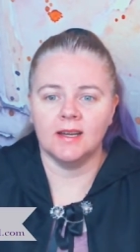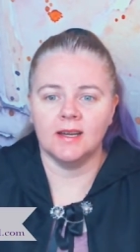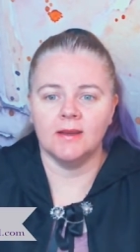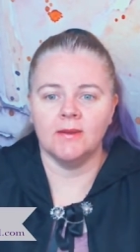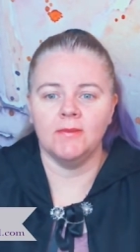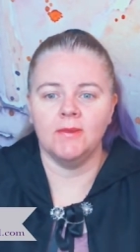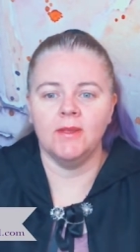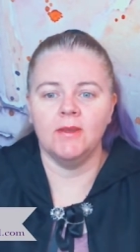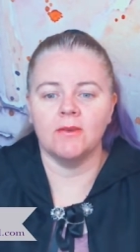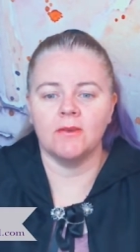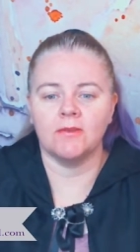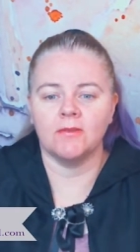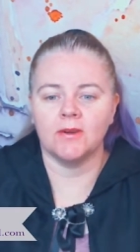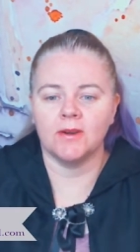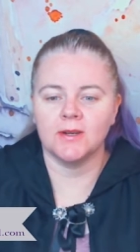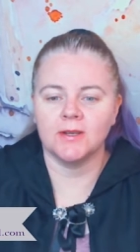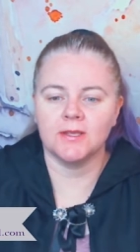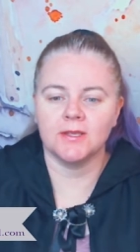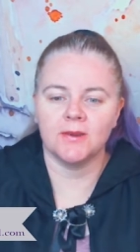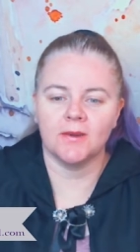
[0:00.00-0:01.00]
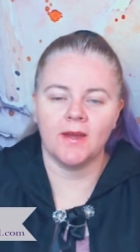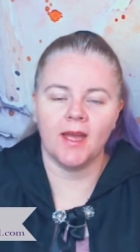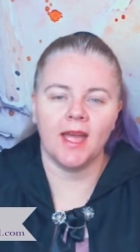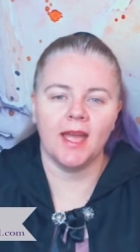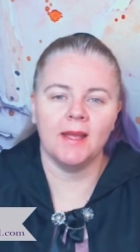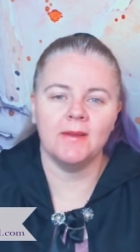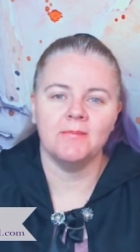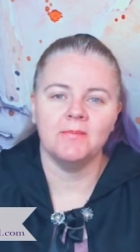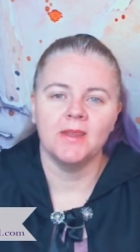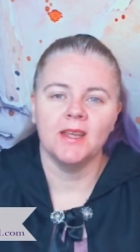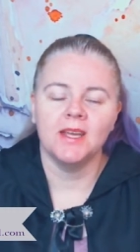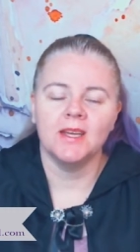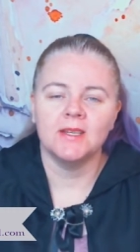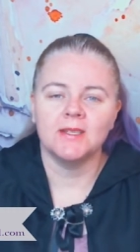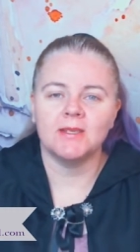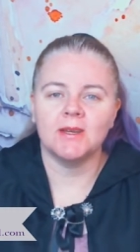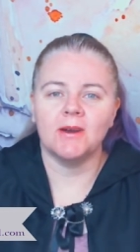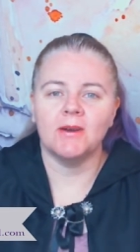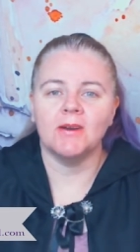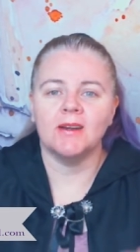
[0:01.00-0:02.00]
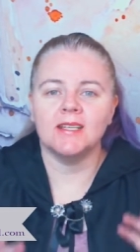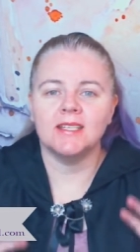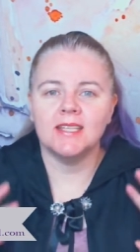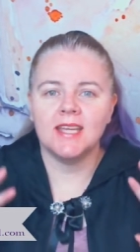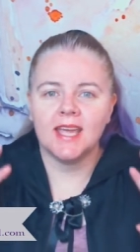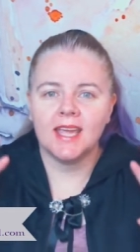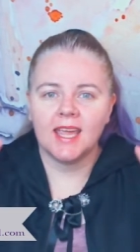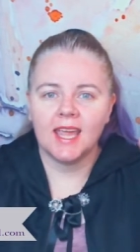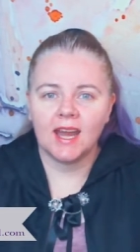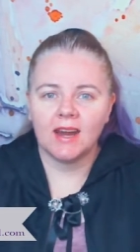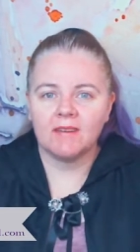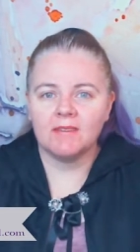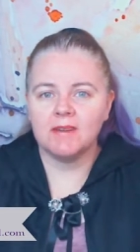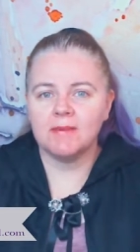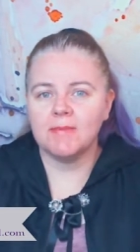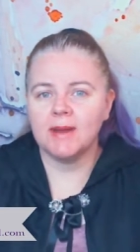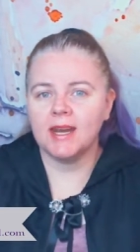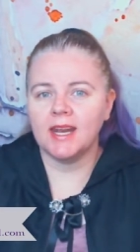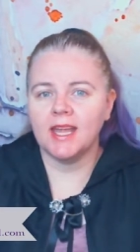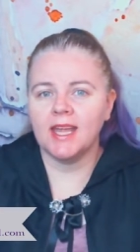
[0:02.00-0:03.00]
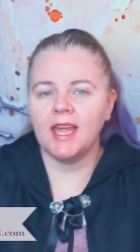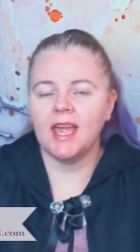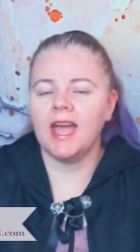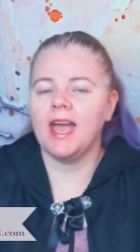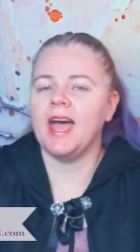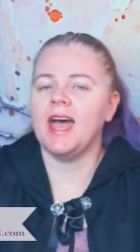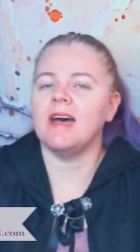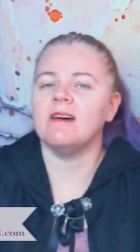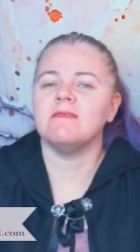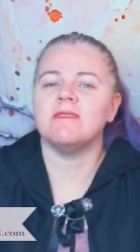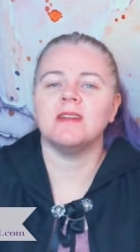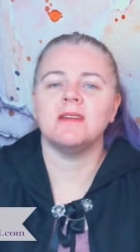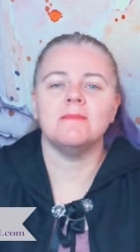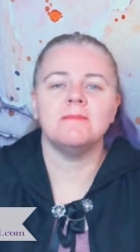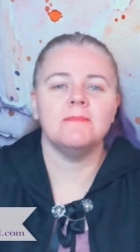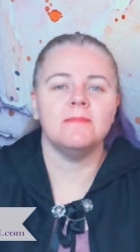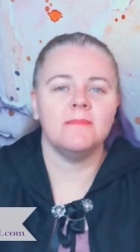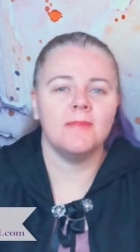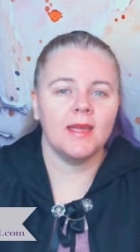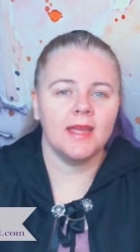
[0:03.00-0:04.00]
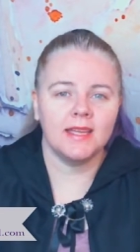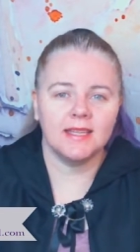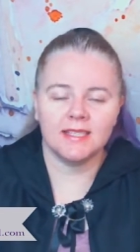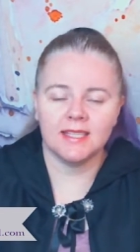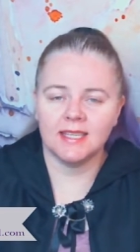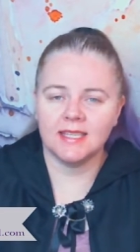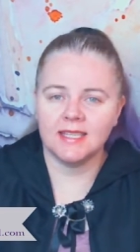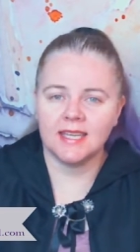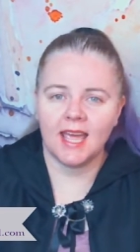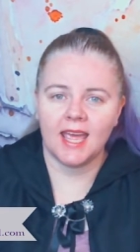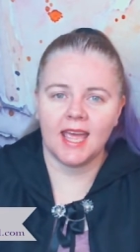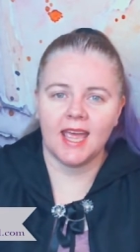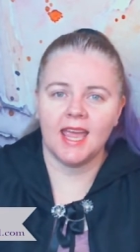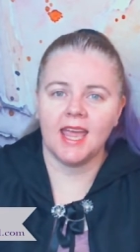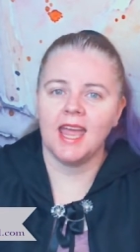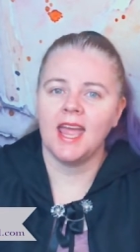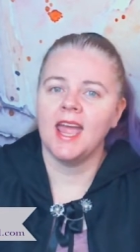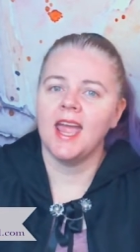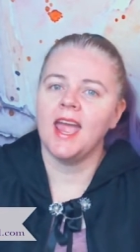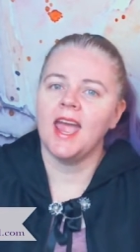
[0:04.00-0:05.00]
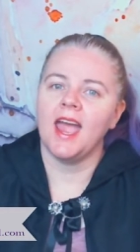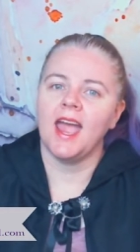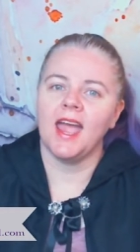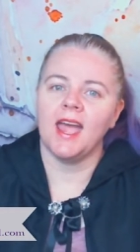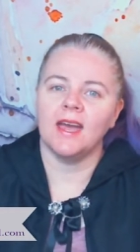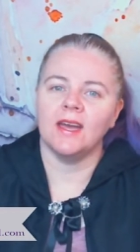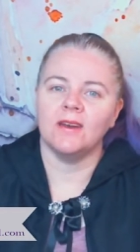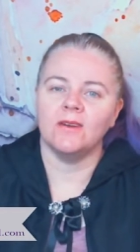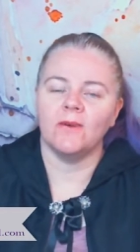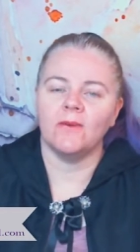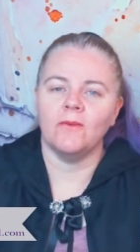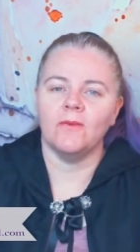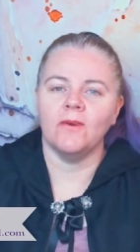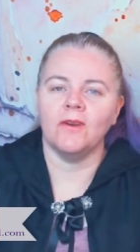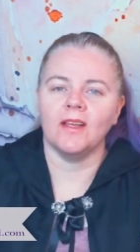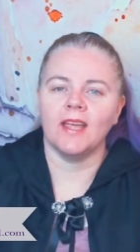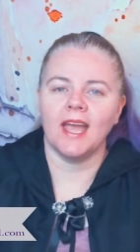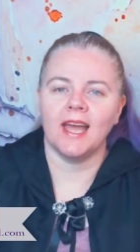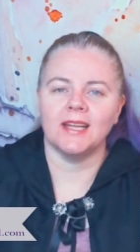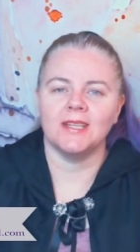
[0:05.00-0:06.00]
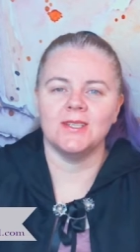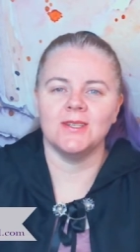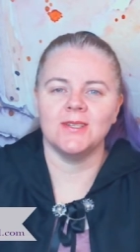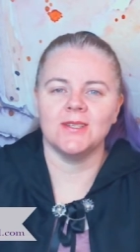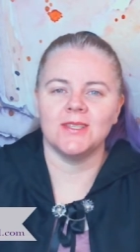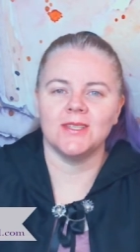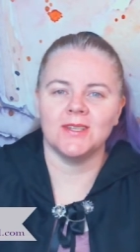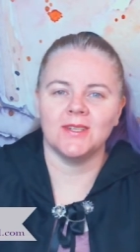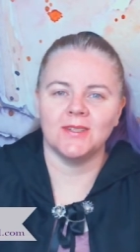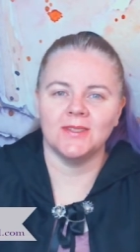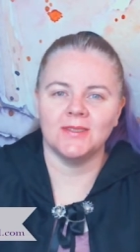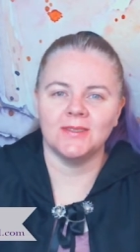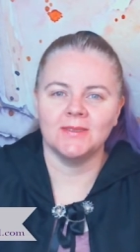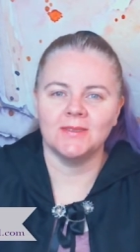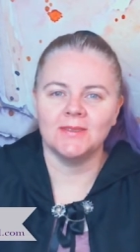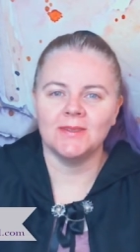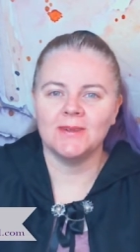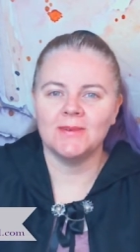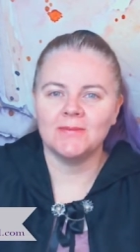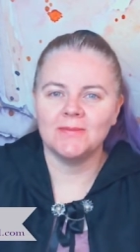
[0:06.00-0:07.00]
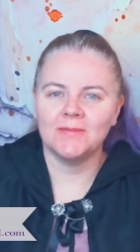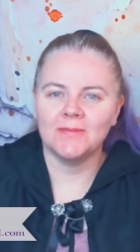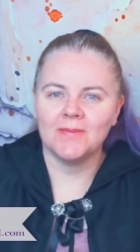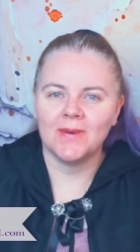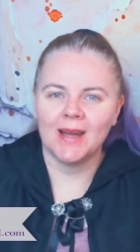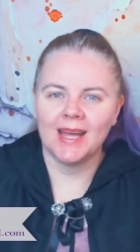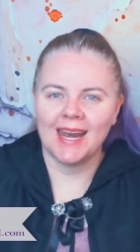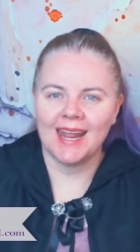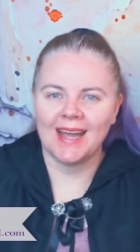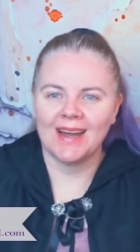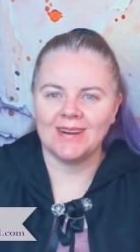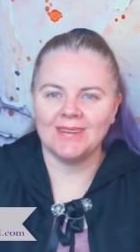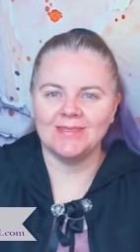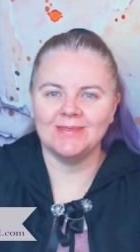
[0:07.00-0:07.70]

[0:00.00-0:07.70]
universe. Okay, so take care, everybody. Have an amazing day, and we'll catch you soon. Bye now.